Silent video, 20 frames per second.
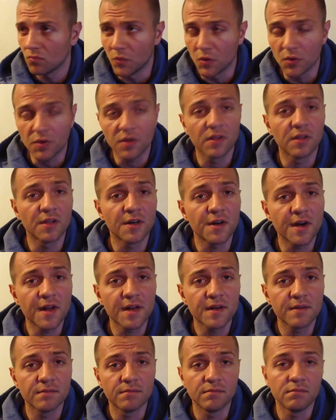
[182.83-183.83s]
You can learn
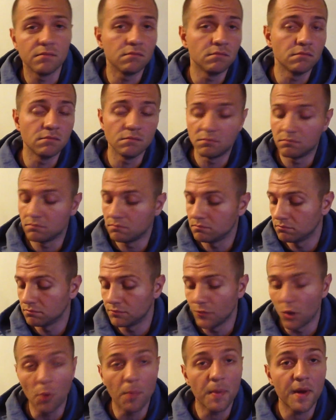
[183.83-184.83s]
it.
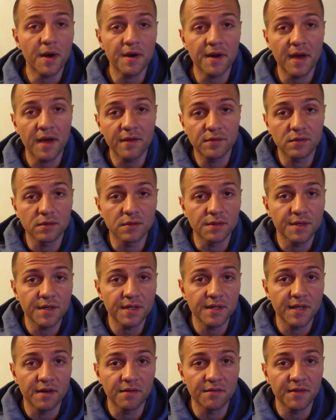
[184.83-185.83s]
No better knife to learn
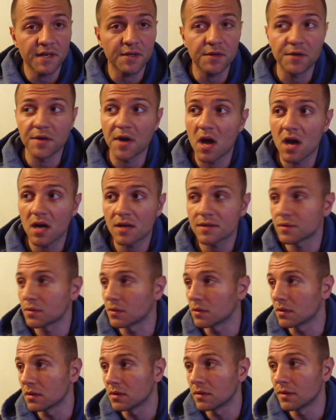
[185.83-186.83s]
it than a Victorinox
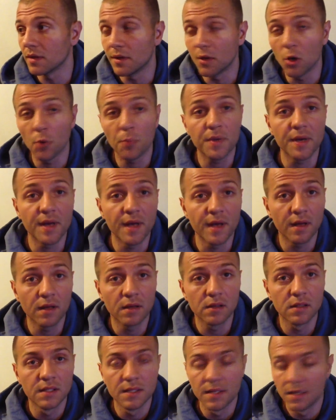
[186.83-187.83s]
or an
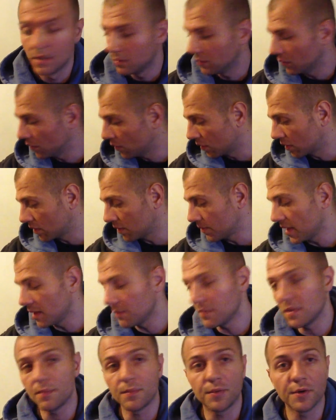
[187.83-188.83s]
Opinel, or
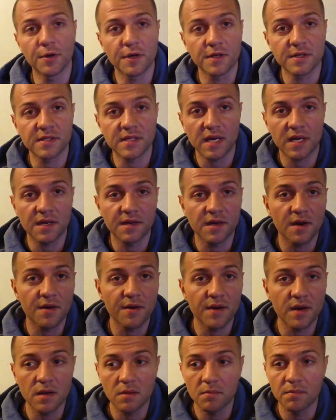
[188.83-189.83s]
maybe put a
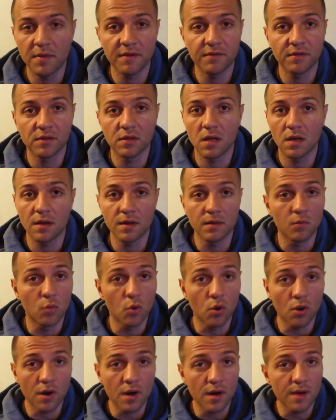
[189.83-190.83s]
secondary bevel on a
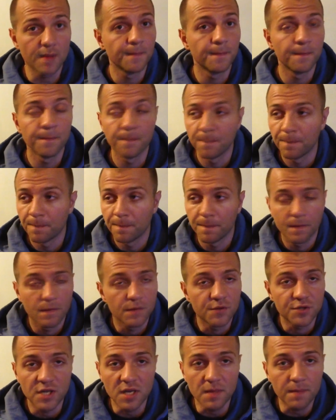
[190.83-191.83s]
Mora.
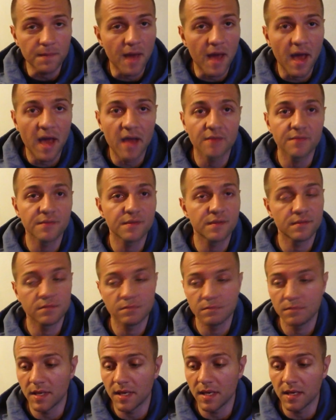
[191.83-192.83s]
Cheap knives
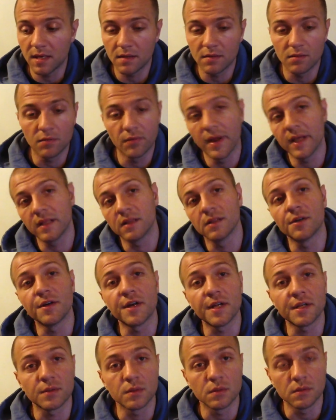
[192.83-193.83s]
make great
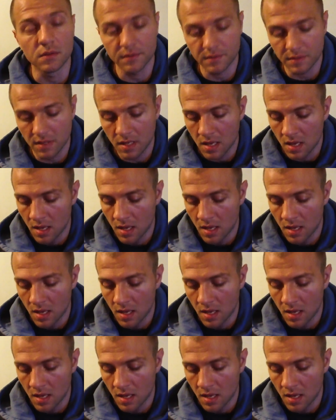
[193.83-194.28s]
learning tools.